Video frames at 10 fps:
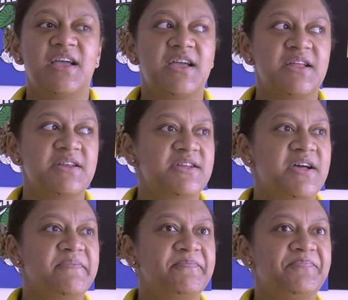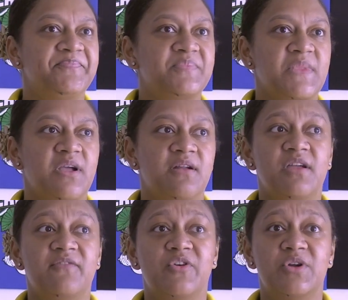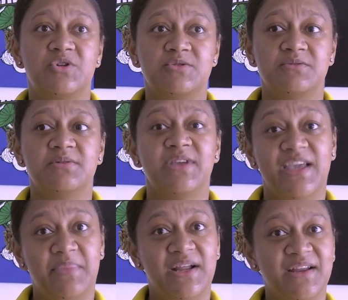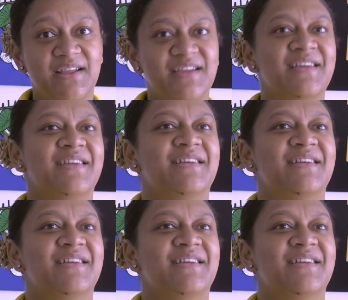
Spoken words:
and looking forward to keep learning.